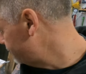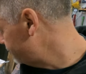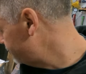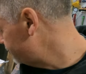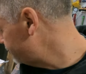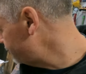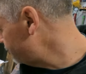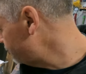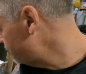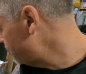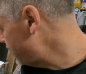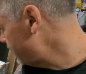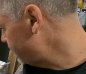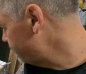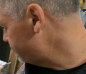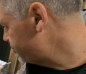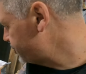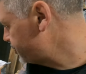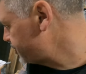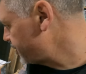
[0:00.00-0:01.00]
So I've
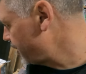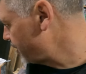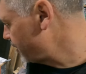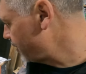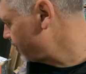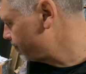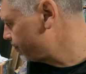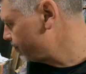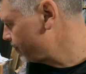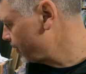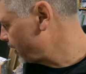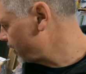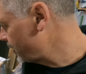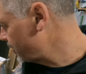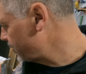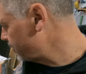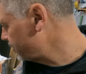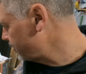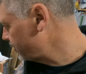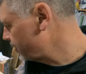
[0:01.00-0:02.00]
set up
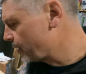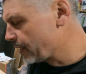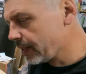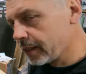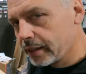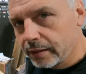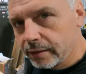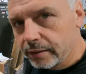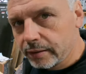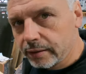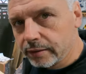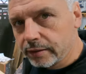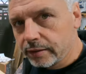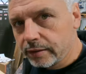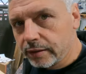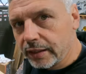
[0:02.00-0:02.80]
my uh,